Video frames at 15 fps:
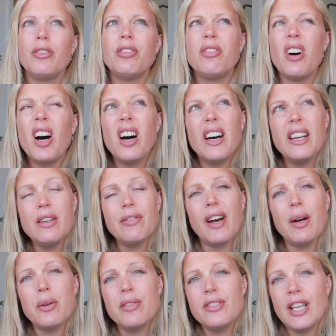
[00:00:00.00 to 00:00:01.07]
5
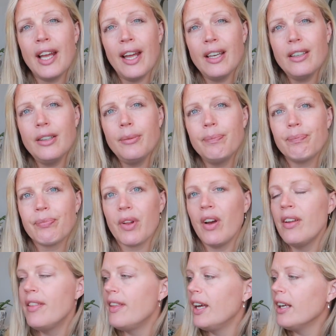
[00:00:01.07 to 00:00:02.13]
out of 10,
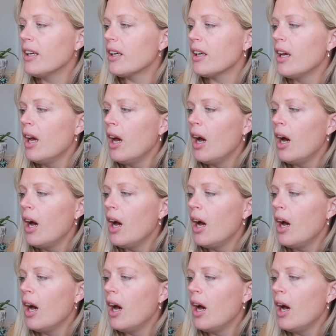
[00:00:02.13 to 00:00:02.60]
I think.